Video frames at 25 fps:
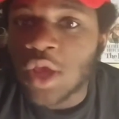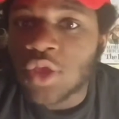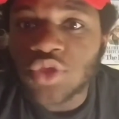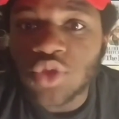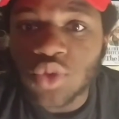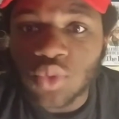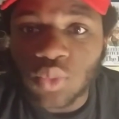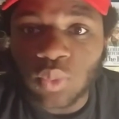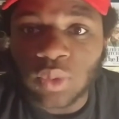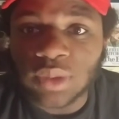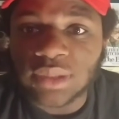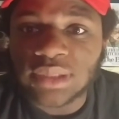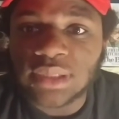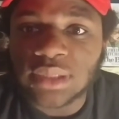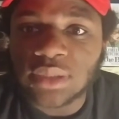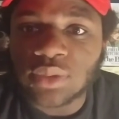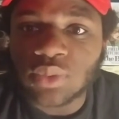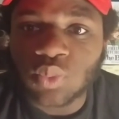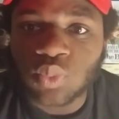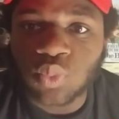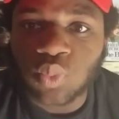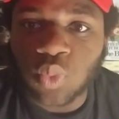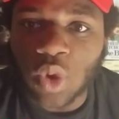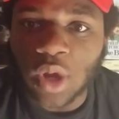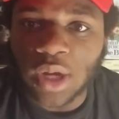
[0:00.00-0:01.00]
There
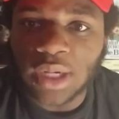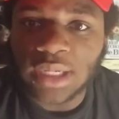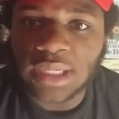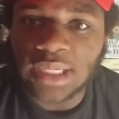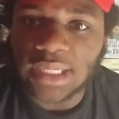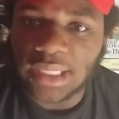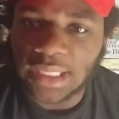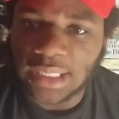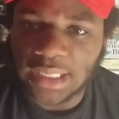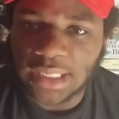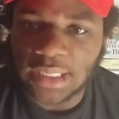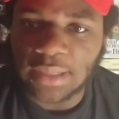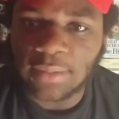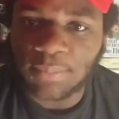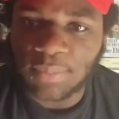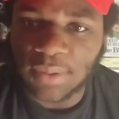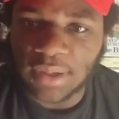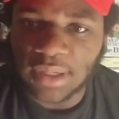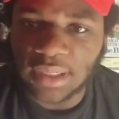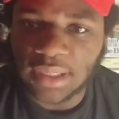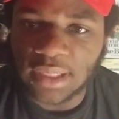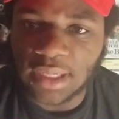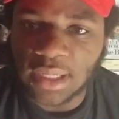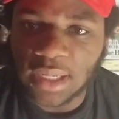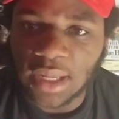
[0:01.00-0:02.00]
wasn't one
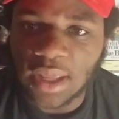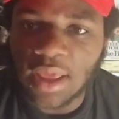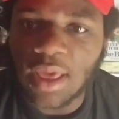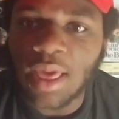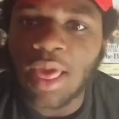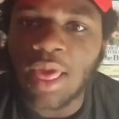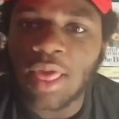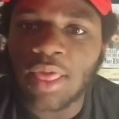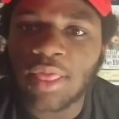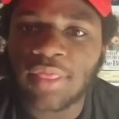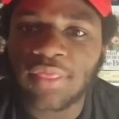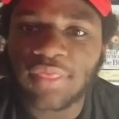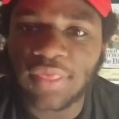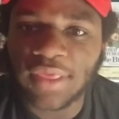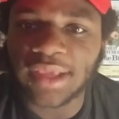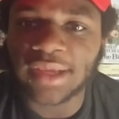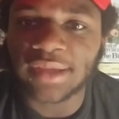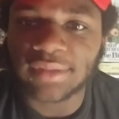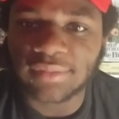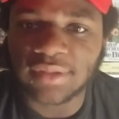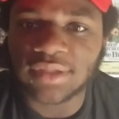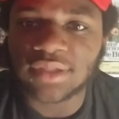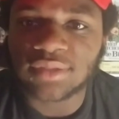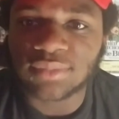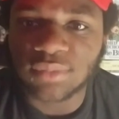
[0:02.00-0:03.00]
itty-bitty thing
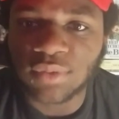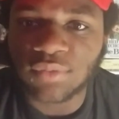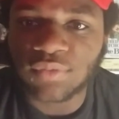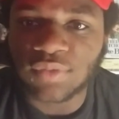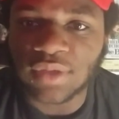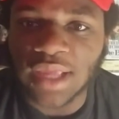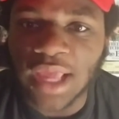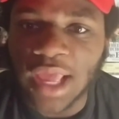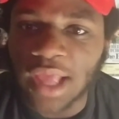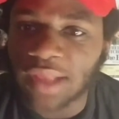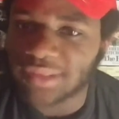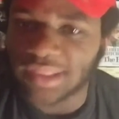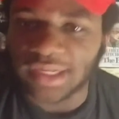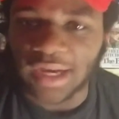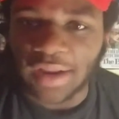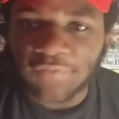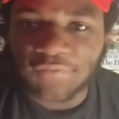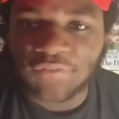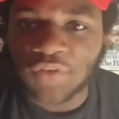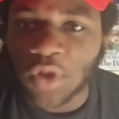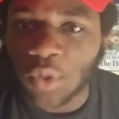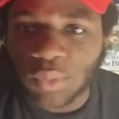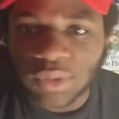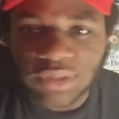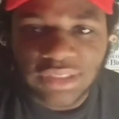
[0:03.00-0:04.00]
in this movie that I
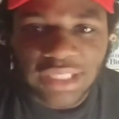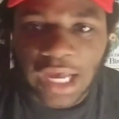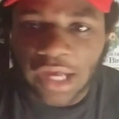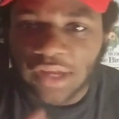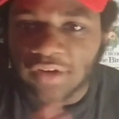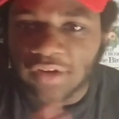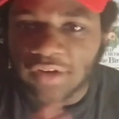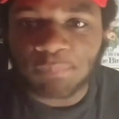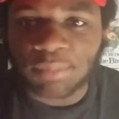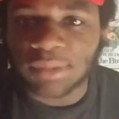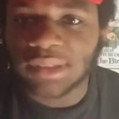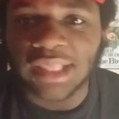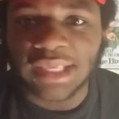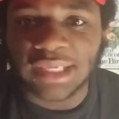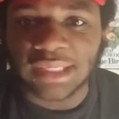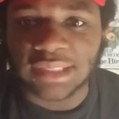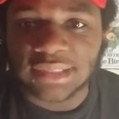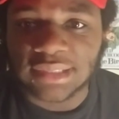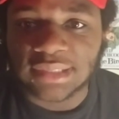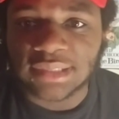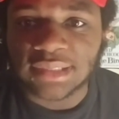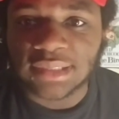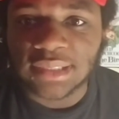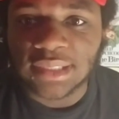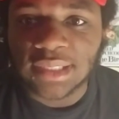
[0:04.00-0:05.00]
thought was out of
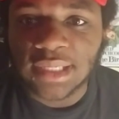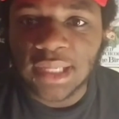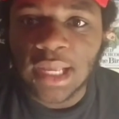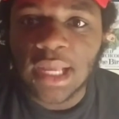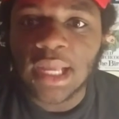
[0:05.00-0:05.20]
place.